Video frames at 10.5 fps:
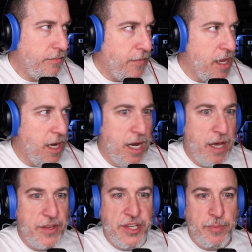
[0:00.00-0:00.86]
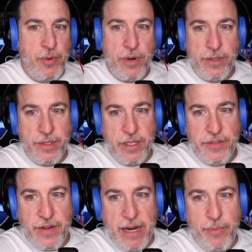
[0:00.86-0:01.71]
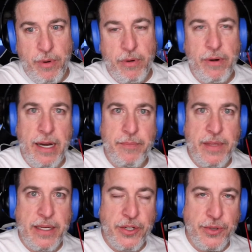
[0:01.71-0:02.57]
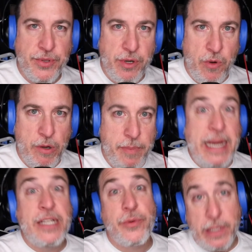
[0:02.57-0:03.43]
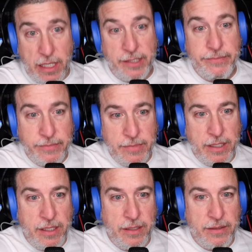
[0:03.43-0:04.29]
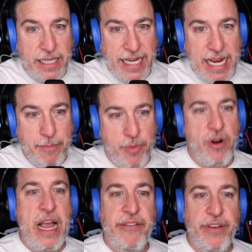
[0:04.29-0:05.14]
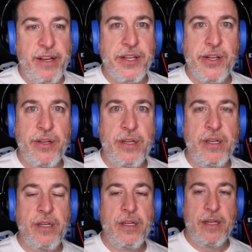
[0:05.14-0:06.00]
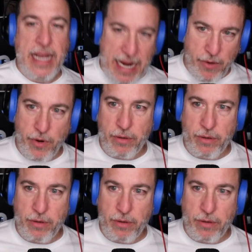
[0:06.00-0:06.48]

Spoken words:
the supporters of this fine program that do so on Patreon get a private hour